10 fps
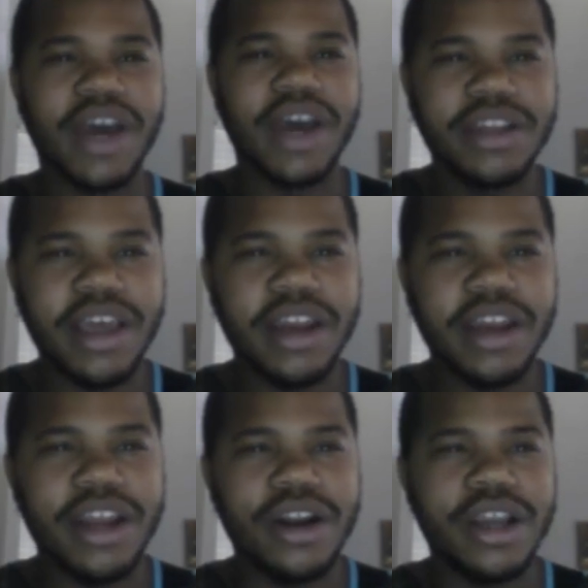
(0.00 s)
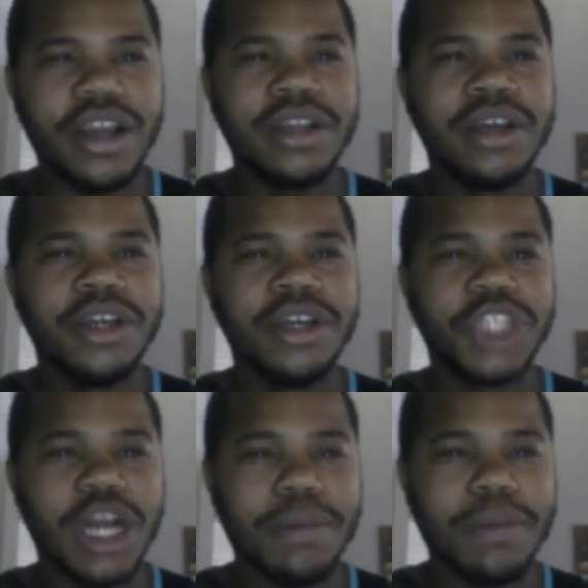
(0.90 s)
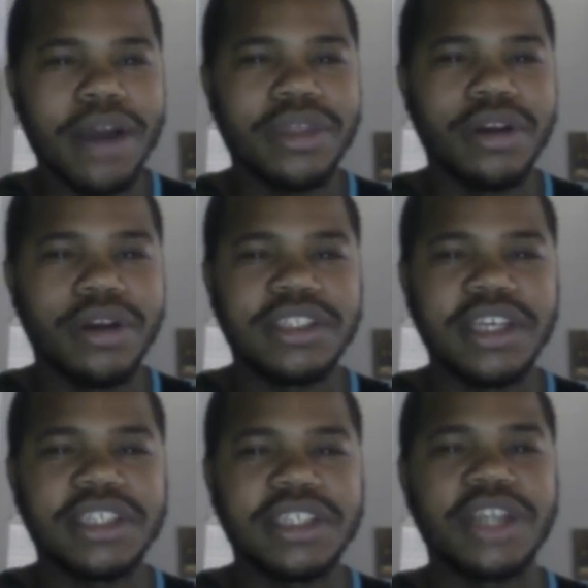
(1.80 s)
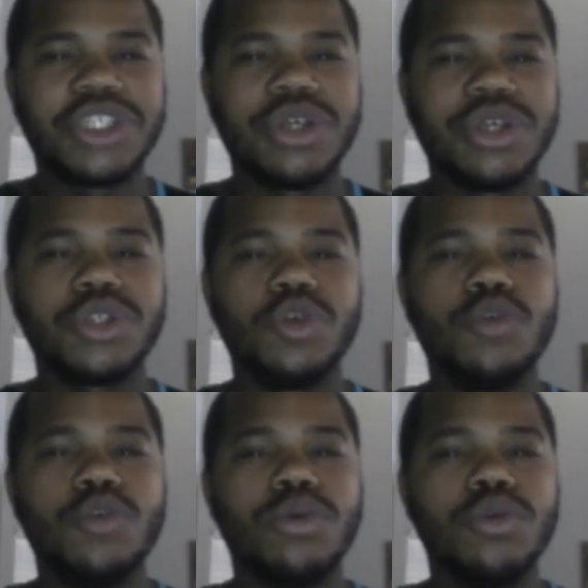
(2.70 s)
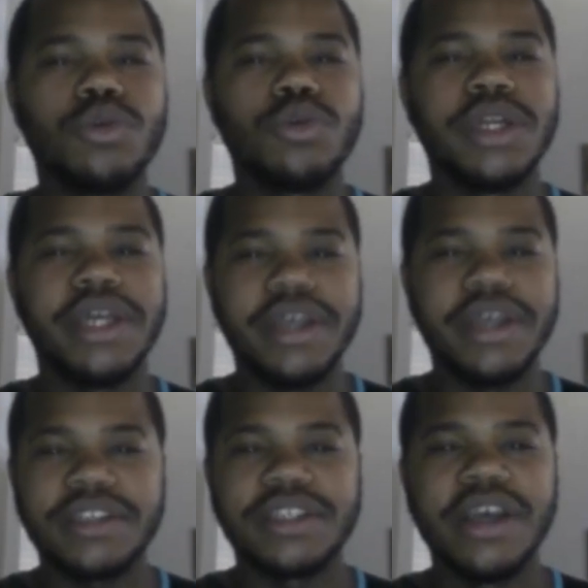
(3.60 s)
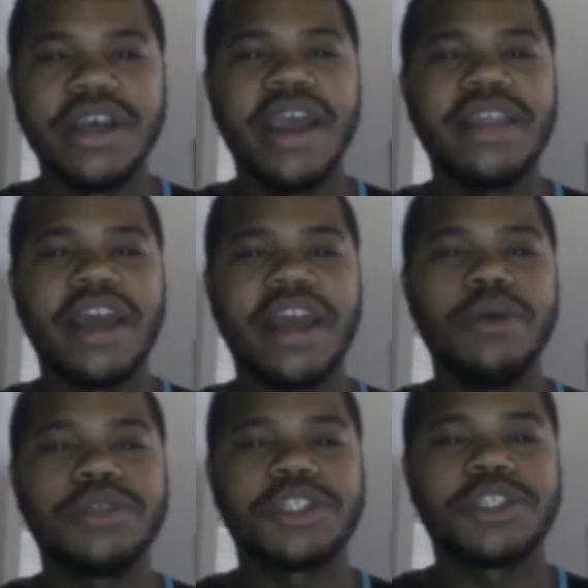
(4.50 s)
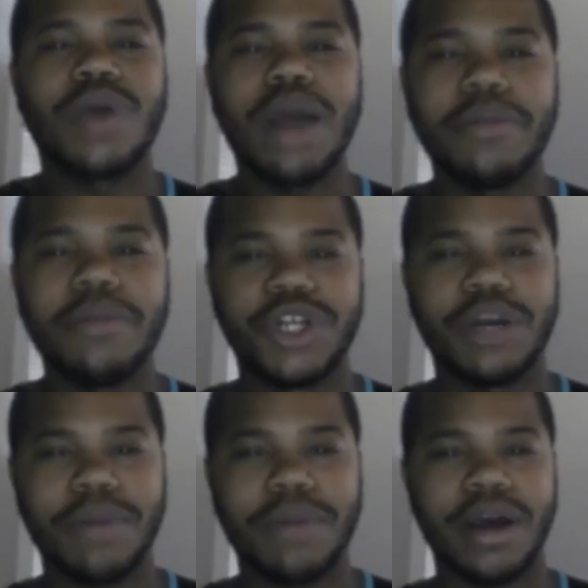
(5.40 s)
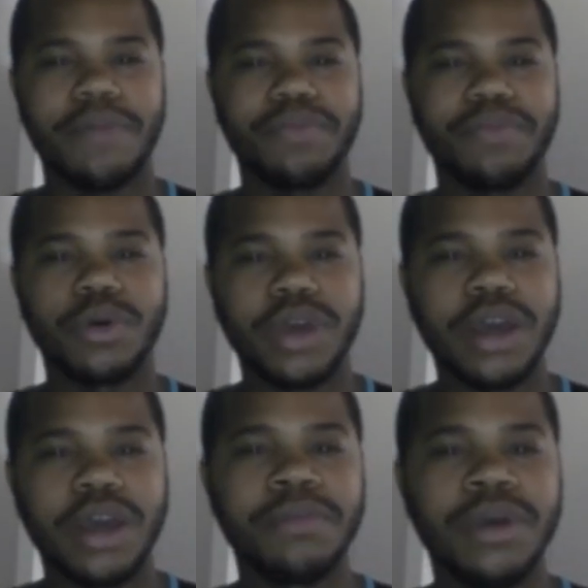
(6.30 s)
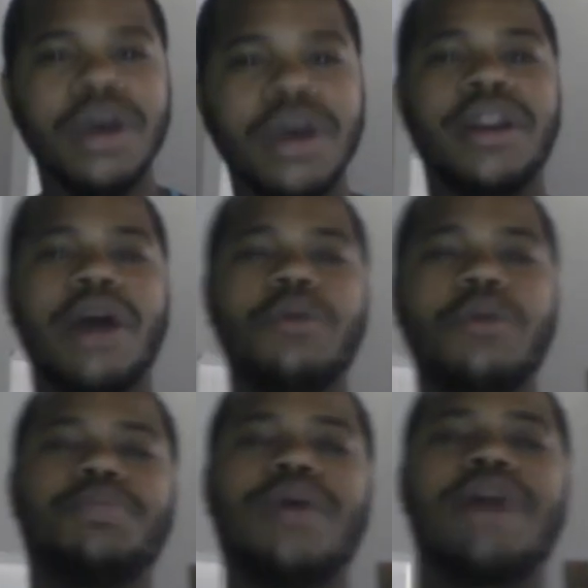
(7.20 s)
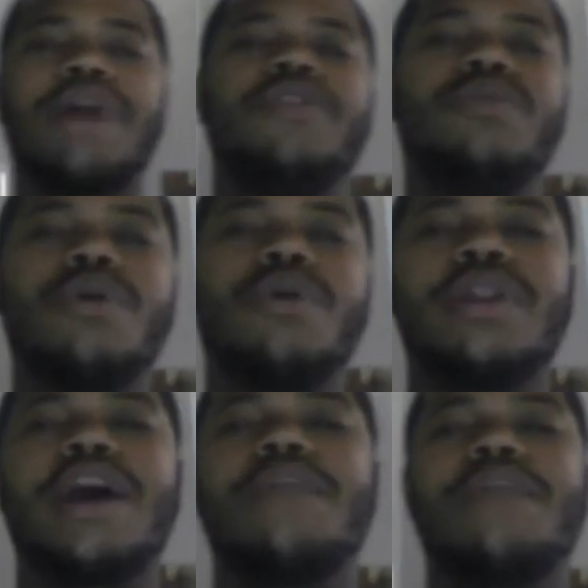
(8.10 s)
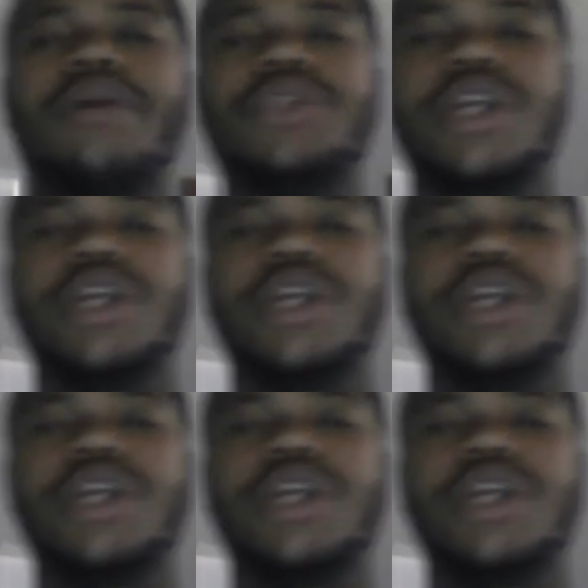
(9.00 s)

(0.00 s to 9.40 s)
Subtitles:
validated here in Jeremiah 36, and that shows you who Baruch really is and that he was a scribe of Jeremiah. Okay. Now, which prophet wrote a lot about